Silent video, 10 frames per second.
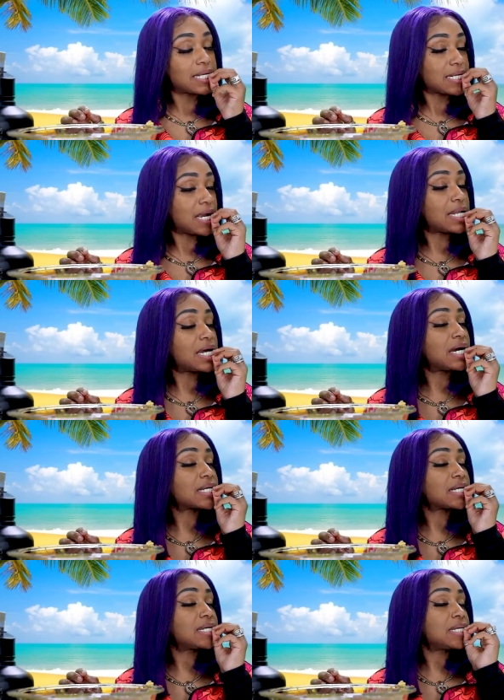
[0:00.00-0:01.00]
Shout
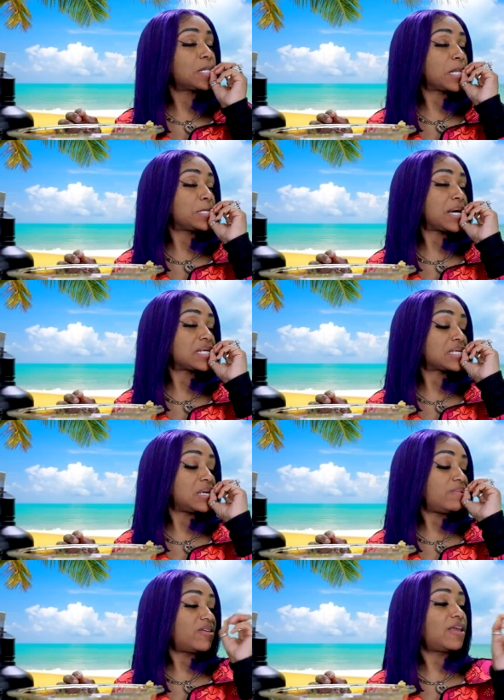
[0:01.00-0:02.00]
out to Yo You Like
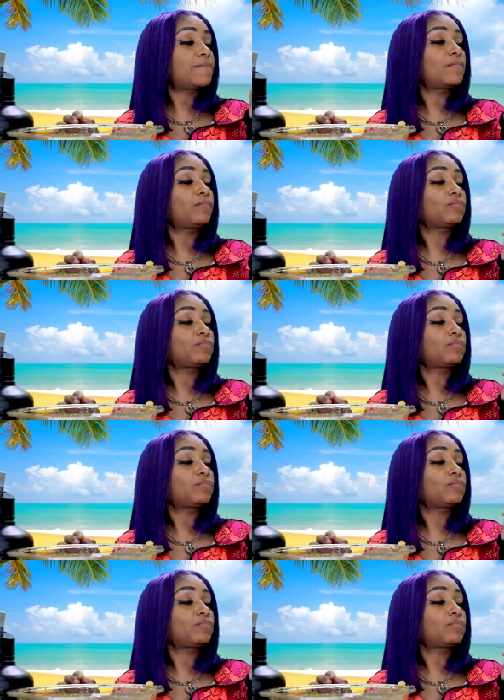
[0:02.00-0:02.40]
TV.